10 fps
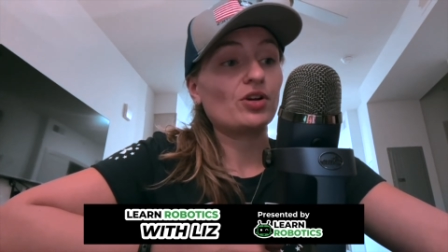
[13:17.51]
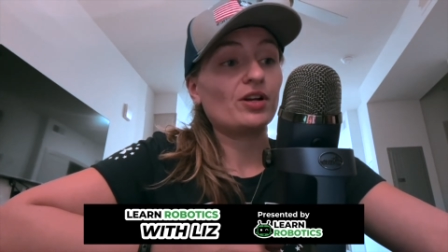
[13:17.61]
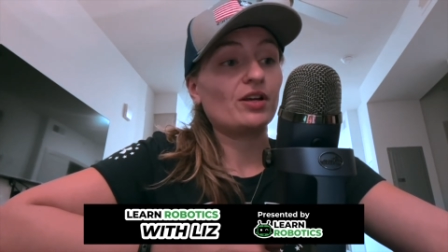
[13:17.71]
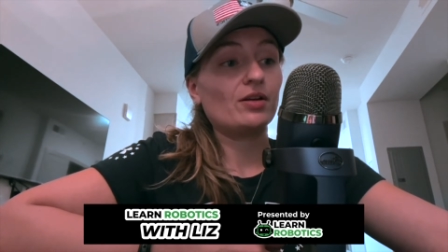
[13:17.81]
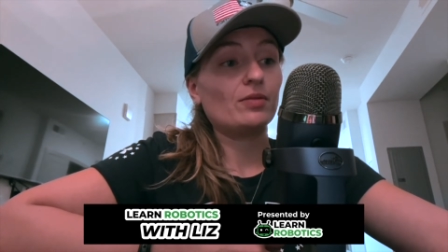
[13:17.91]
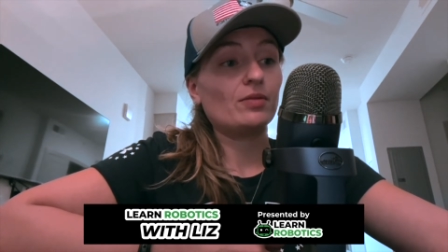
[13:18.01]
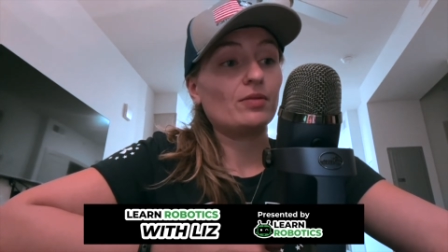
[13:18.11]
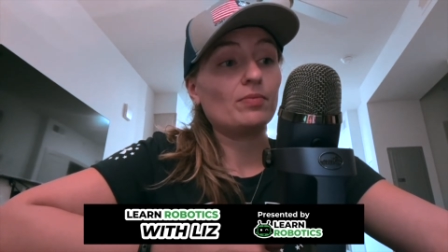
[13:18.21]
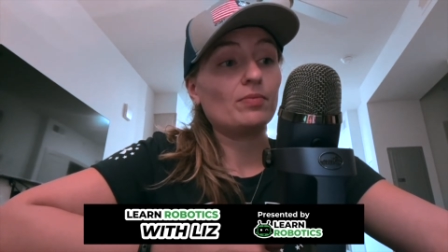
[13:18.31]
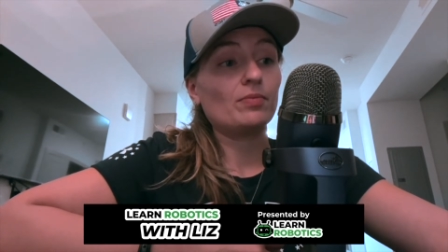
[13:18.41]
try to get in with
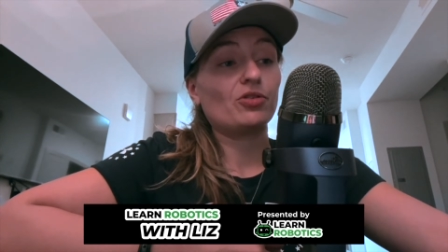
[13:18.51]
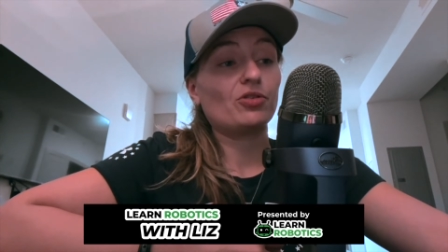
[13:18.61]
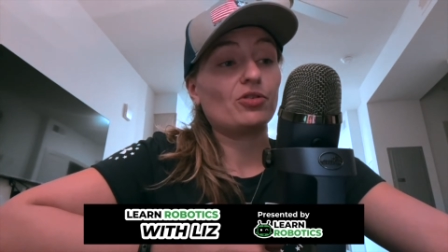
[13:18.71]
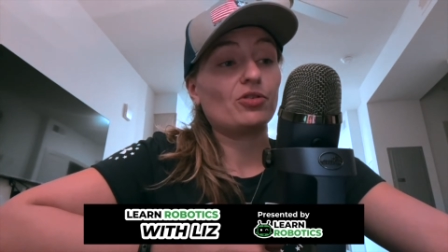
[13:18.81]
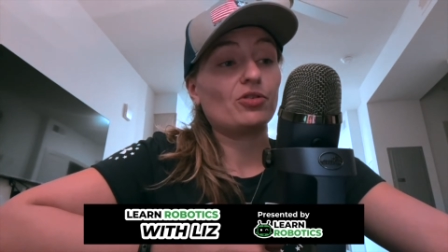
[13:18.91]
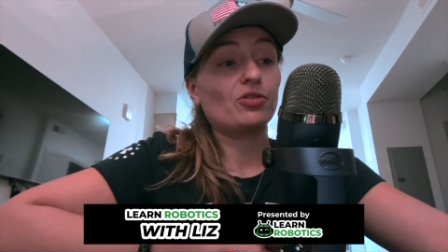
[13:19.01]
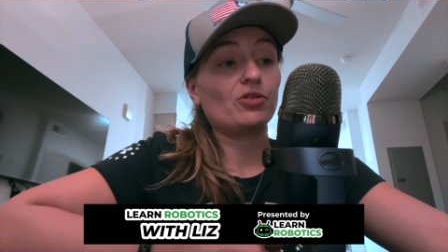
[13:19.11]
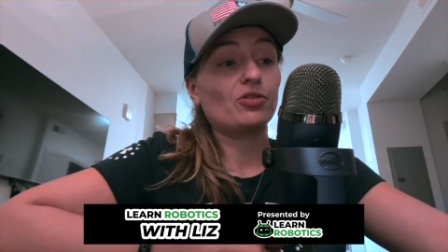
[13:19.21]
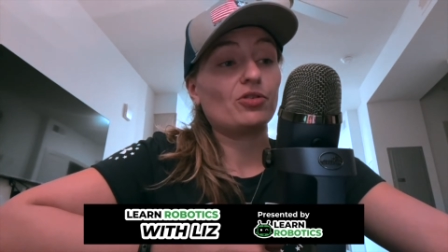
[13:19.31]
them pretty early.